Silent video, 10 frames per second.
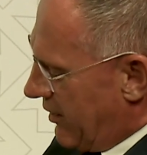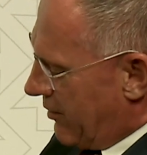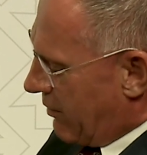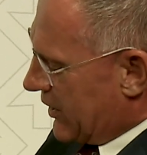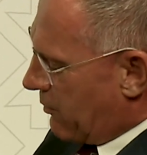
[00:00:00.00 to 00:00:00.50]

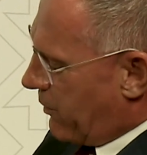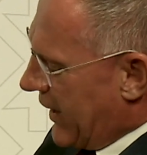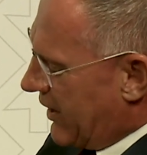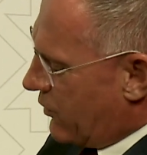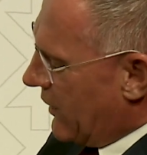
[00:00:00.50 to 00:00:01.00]
But the
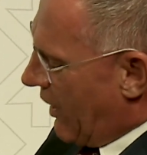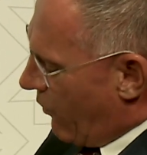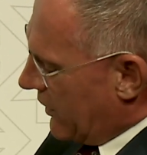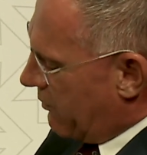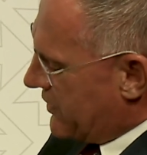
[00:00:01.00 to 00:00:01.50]
Pact will
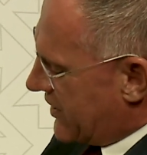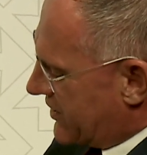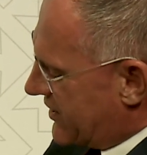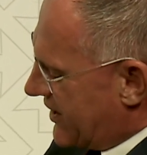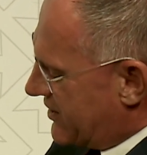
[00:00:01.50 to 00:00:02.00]
only be a
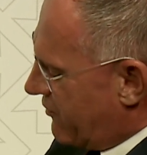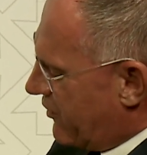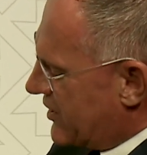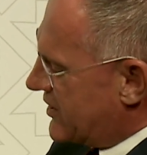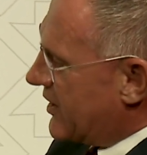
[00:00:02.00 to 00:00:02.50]
success if it
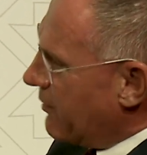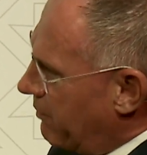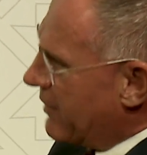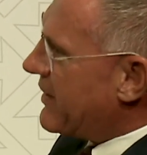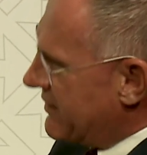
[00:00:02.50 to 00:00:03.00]
is
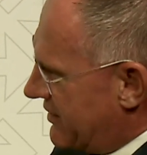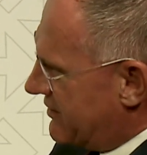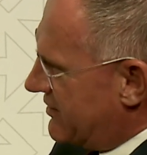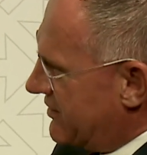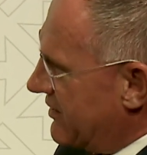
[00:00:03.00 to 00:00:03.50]
implemented
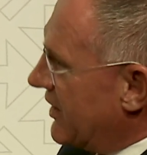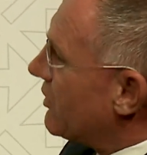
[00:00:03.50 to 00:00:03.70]
in